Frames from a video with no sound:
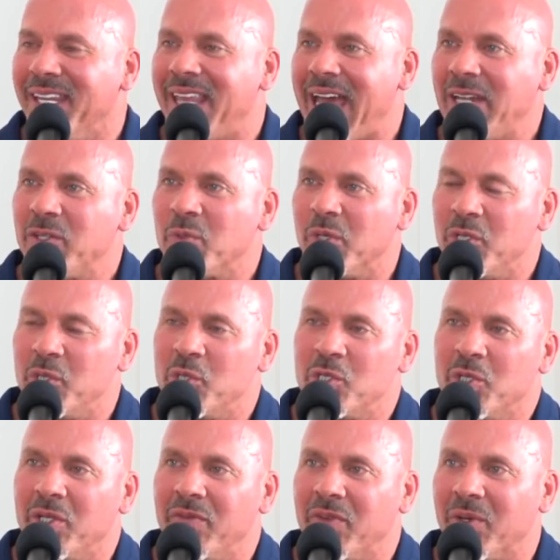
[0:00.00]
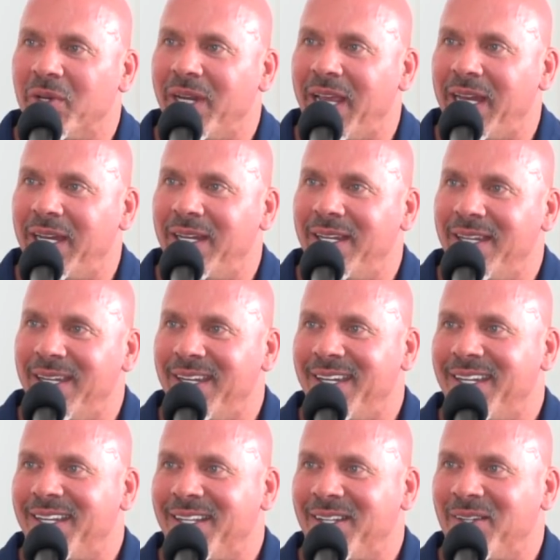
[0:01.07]
That's what you should have created
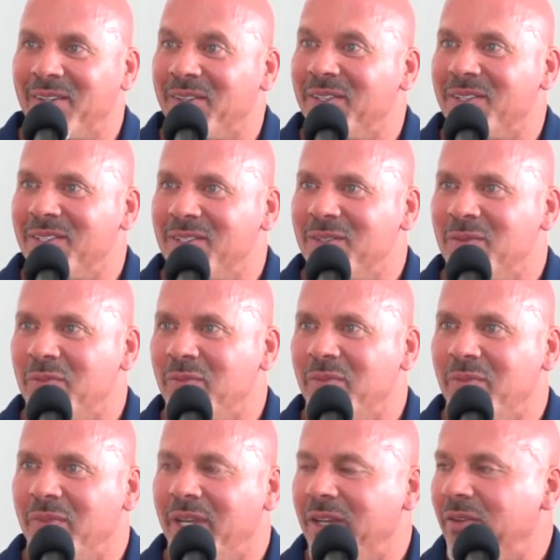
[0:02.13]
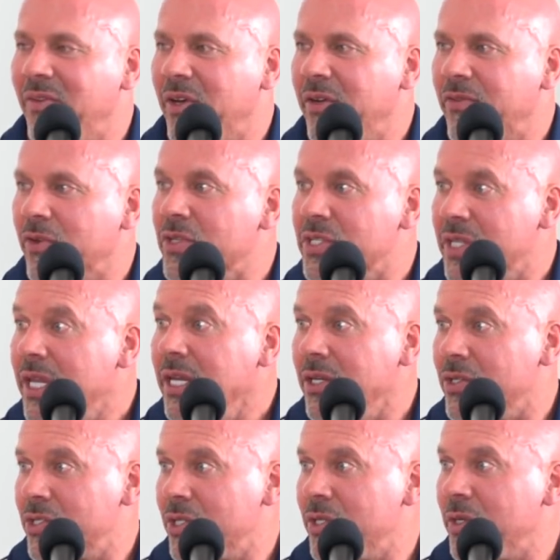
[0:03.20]
at the very first thing
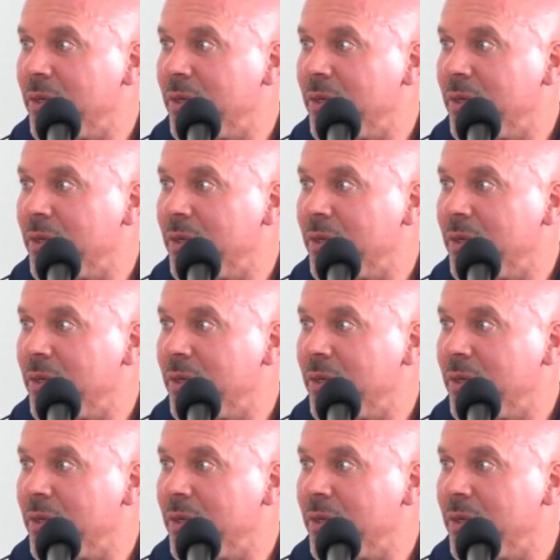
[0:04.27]
you should